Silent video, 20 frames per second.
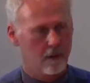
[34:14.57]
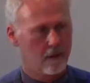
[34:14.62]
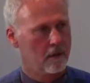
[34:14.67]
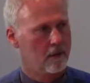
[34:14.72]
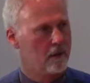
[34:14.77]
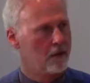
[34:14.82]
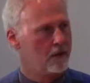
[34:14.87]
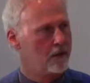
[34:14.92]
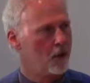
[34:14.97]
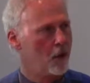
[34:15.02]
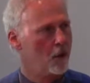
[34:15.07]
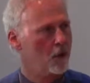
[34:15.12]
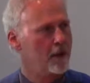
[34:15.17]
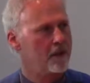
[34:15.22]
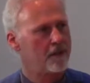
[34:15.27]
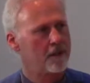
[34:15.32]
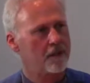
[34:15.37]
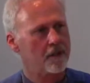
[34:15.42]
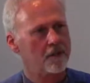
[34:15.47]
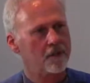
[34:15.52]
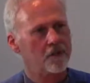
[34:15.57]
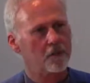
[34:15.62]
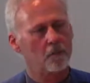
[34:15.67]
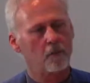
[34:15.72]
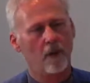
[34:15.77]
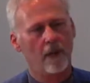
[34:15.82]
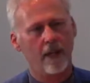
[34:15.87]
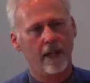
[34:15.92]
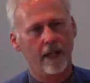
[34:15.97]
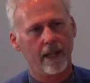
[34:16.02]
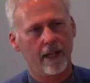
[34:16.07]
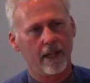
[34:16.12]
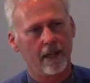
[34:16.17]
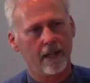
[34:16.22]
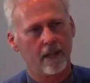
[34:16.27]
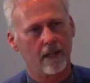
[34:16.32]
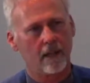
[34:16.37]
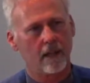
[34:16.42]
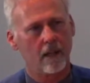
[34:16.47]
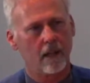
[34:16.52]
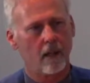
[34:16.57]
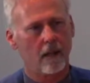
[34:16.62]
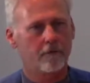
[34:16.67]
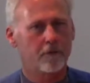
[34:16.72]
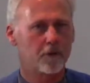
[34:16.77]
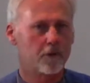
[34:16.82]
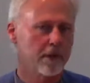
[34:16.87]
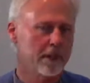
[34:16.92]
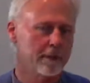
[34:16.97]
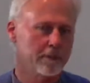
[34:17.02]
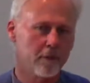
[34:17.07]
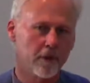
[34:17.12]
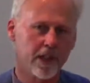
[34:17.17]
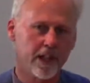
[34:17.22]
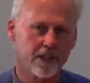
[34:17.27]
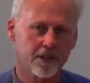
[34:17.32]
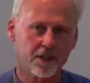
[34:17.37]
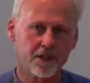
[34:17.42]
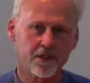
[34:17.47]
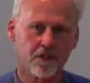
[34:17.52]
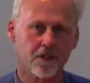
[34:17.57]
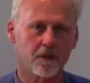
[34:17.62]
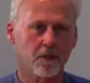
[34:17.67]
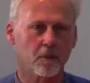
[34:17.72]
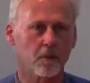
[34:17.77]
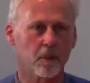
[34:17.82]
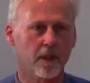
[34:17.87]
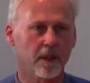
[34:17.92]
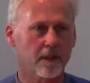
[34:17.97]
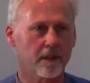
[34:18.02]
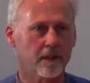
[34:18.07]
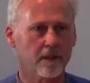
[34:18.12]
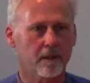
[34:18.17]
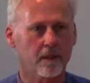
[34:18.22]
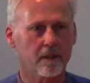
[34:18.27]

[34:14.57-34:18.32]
So is the swaying of tree branches in the wind.